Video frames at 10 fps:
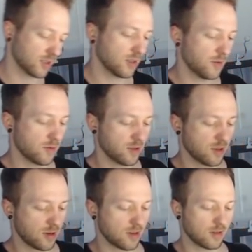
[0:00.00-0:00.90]
It's gonna be really
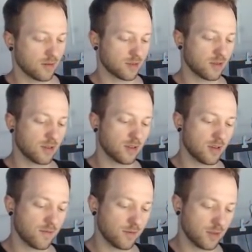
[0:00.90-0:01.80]
hard starting
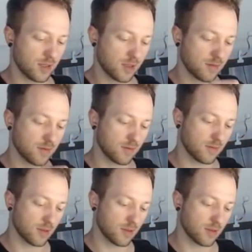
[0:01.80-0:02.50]
off with dabs.